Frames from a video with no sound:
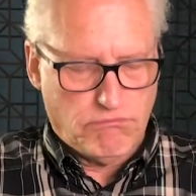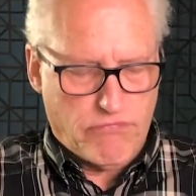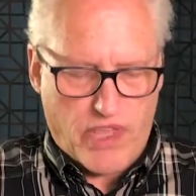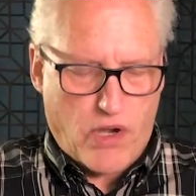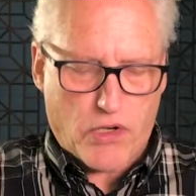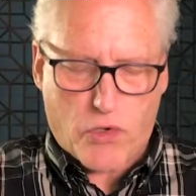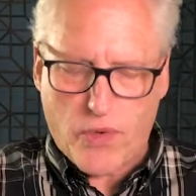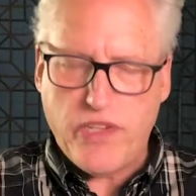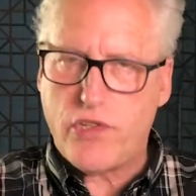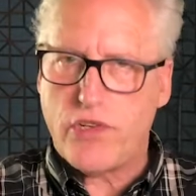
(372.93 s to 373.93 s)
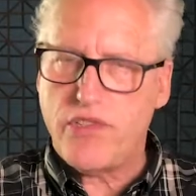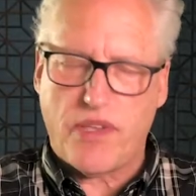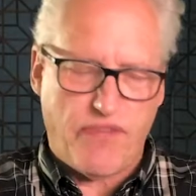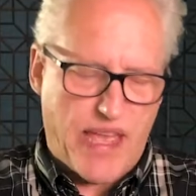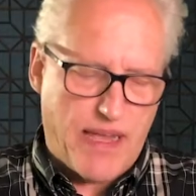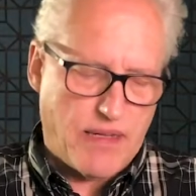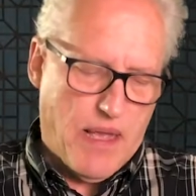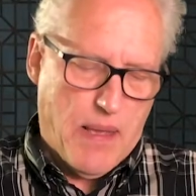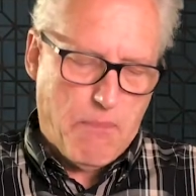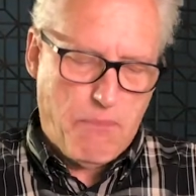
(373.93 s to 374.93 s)
They are creatures of that
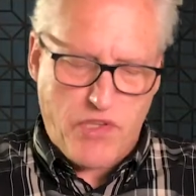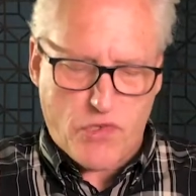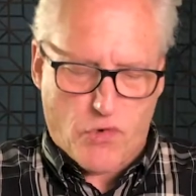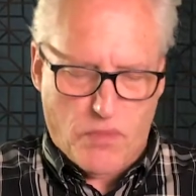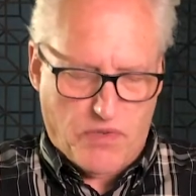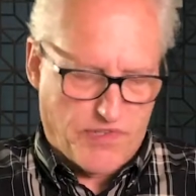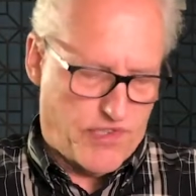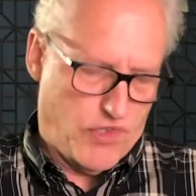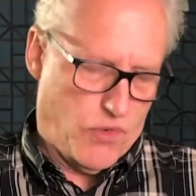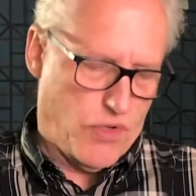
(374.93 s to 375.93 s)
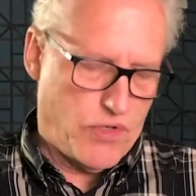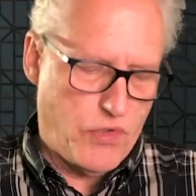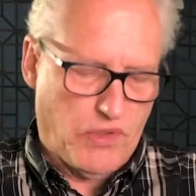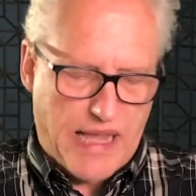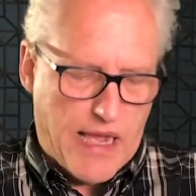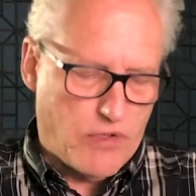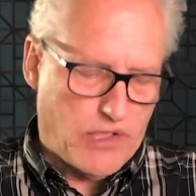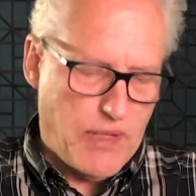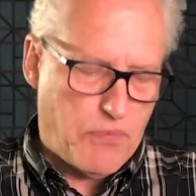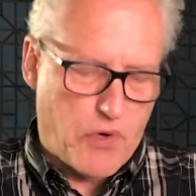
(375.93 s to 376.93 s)
miserable sort who
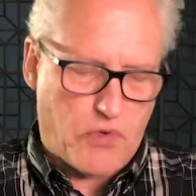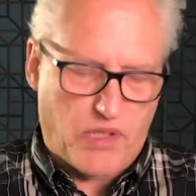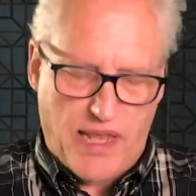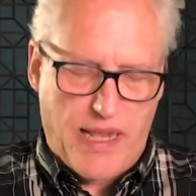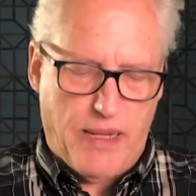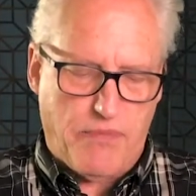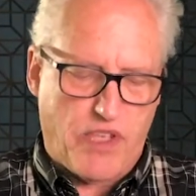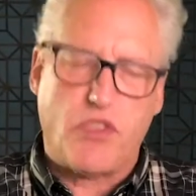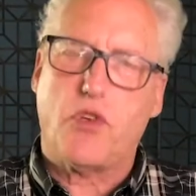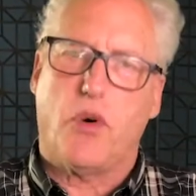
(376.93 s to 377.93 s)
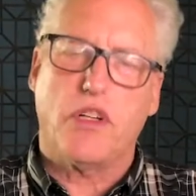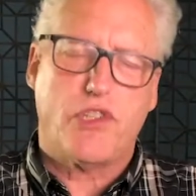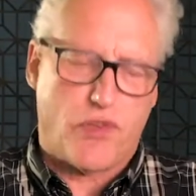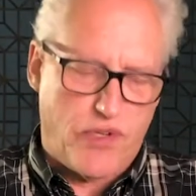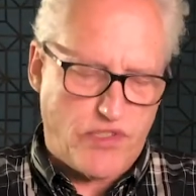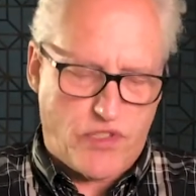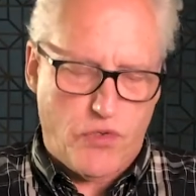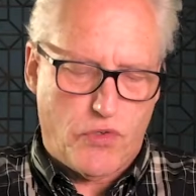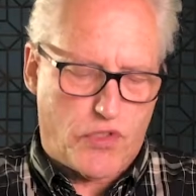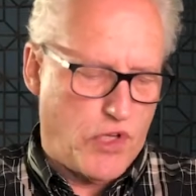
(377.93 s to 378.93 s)
loudly proclaim that torture is
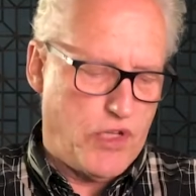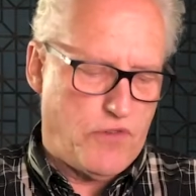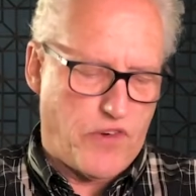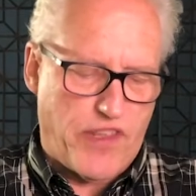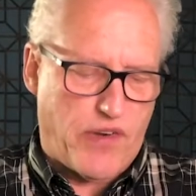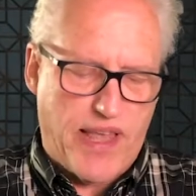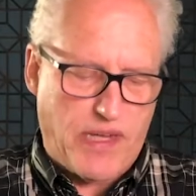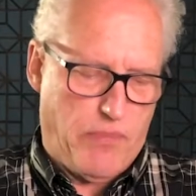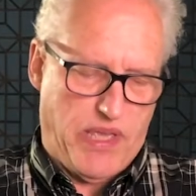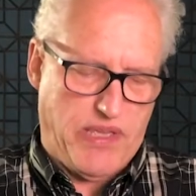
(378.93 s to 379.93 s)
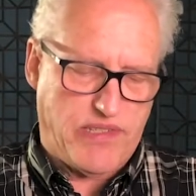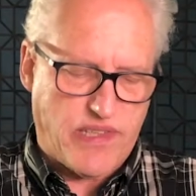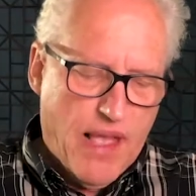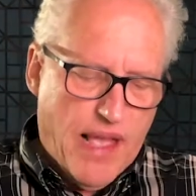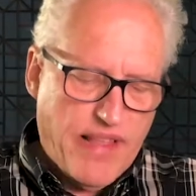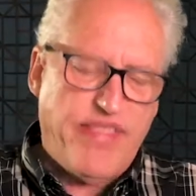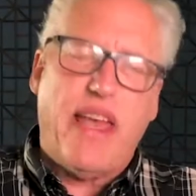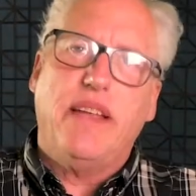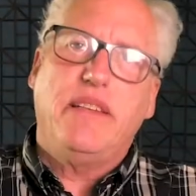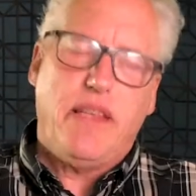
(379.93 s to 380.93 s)
too good for their enemies and
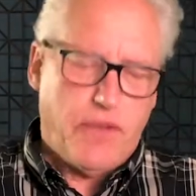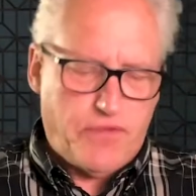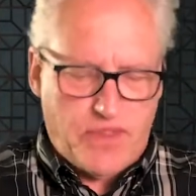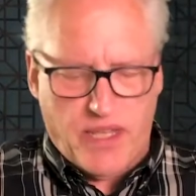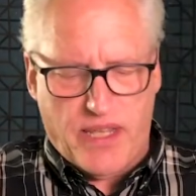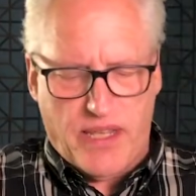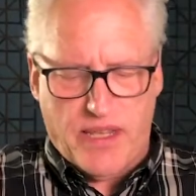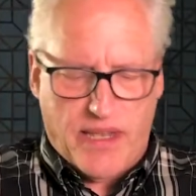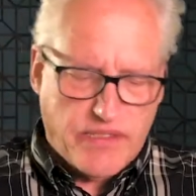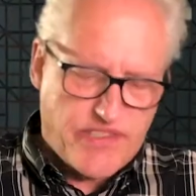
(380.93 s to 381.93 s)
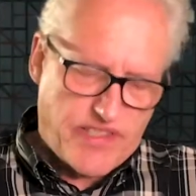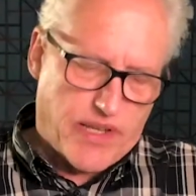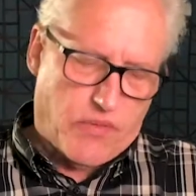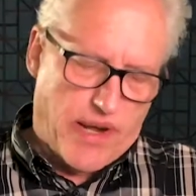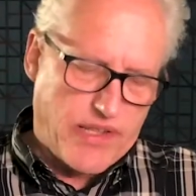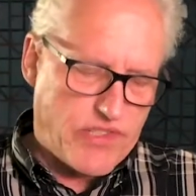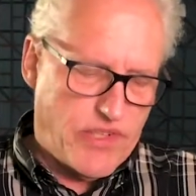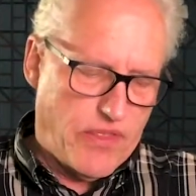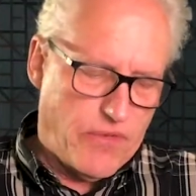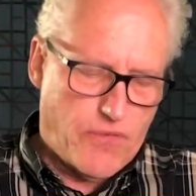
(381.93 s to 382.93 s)
then give tea and cigarettes
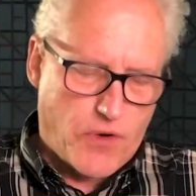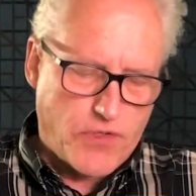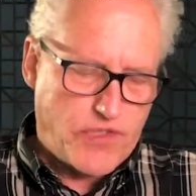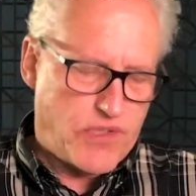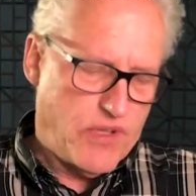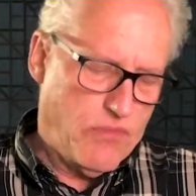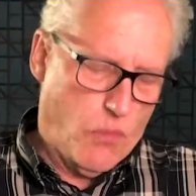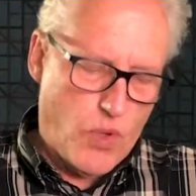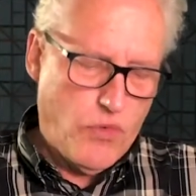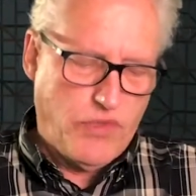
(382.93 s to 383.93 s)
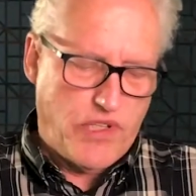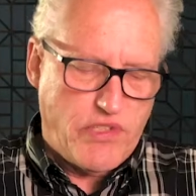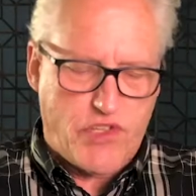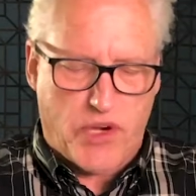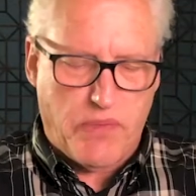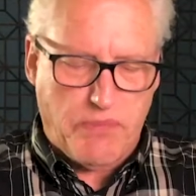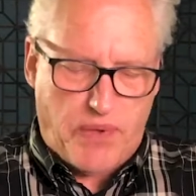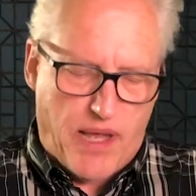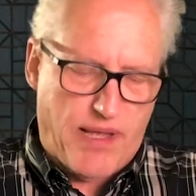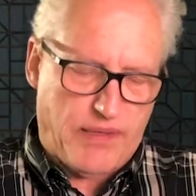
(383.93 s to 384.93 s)
to the first wounded German
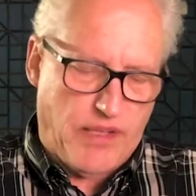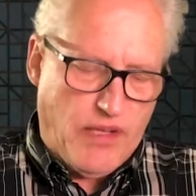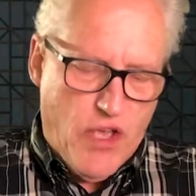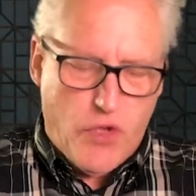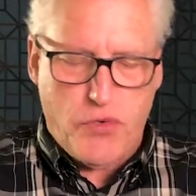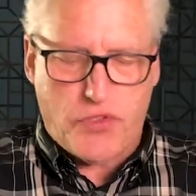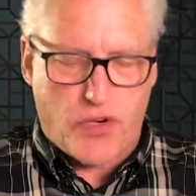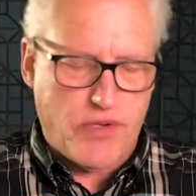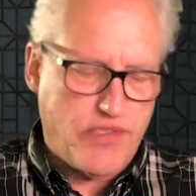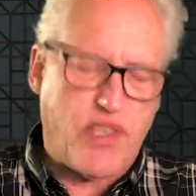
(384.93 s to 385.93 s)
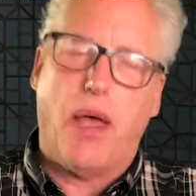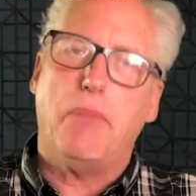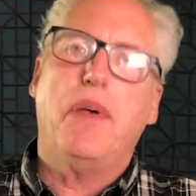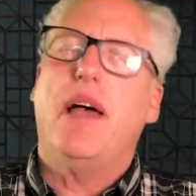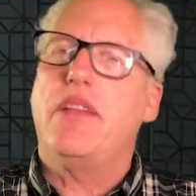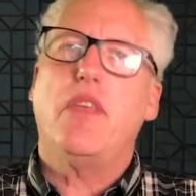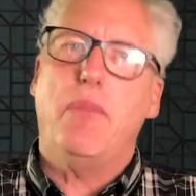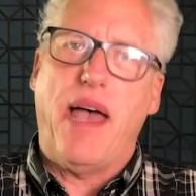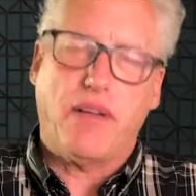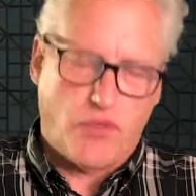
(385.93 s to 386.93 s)
pilot who turns up at the
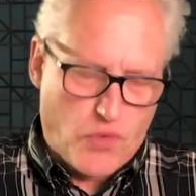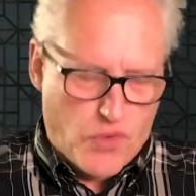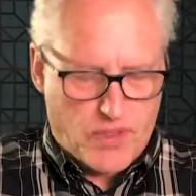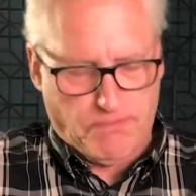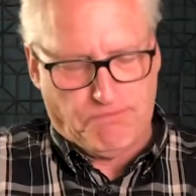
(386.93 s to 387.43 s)
back door.